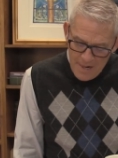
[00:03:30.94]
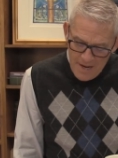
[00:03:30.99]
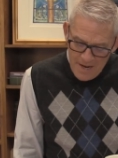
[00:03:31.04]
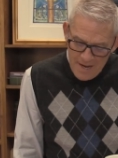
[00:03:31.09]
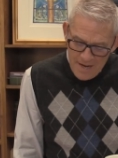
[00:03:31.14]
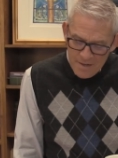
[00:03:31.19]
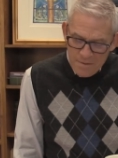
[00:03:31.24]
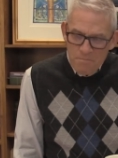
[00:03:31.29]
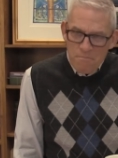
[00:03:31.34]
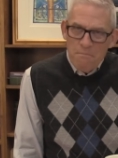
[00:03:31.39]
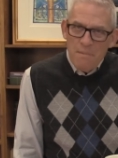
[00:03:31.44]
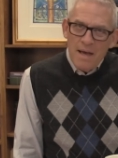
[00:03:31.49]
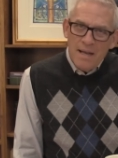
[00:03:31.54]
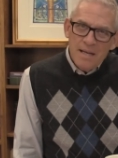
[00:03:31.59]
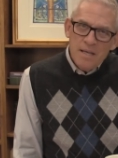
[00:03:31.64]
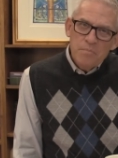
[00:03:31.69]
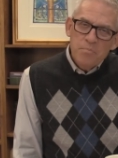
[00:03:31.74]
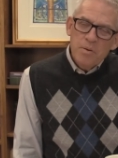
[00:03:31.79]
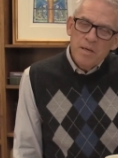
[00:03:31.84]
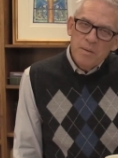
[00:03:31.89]
And
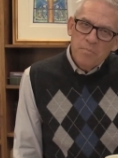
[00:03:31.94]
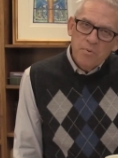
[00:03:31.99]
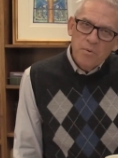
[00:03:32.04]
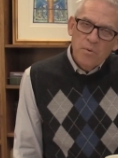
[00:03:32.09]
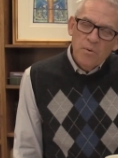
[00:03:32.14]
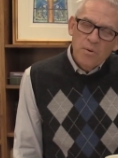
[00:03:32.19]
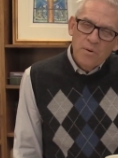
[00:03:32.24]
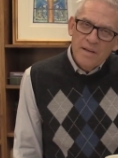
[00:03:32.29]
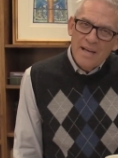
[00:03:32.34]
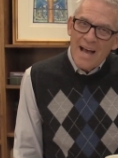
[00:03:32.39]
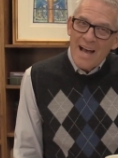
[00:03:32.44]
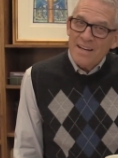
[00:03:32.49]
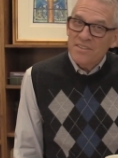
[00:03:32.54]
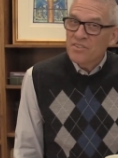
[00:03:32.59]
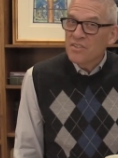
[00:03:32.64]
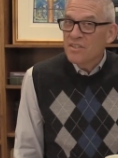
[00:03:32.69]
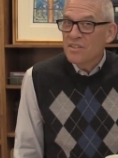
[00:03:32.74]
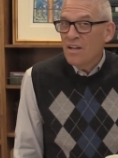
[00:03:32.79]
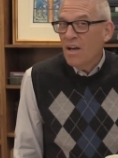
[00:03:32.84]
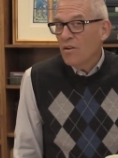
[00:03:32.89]
many people were
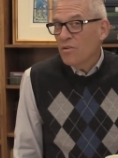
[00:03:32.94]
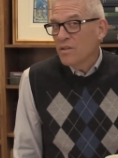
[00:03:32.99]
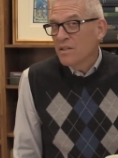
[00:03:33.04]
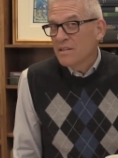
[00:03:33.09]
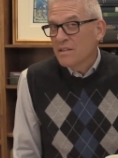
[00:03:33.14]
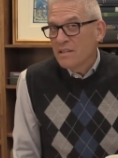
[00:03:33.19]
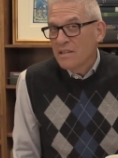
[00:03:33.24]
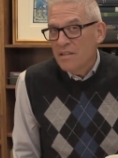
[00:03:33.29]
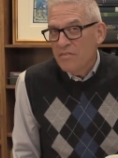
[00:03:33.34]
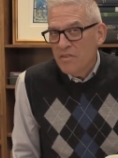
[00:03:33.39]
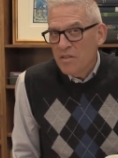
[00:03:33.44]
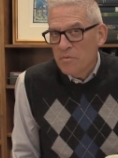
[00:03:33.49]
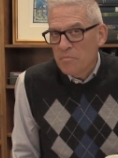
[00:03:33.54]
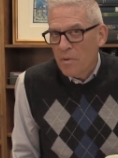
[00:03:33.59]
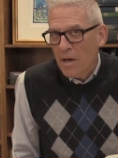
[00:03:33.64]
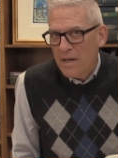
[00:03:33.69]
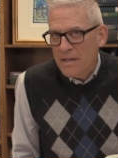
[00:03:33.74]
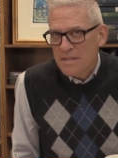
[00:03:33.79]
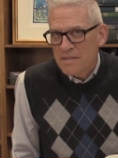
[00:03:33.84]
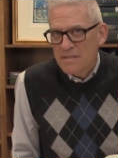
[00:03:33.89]
actually not only living
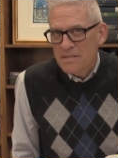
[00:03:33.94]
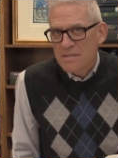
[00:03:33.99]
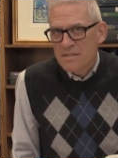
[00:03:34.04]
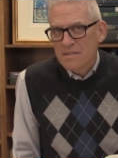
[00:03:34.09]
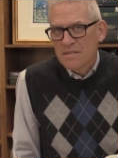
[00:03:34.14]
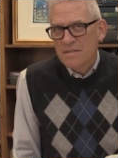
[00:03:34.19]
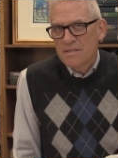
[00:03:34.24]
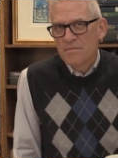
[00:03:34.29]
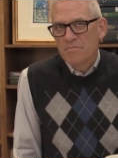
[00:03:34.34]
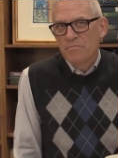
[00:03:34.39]
by his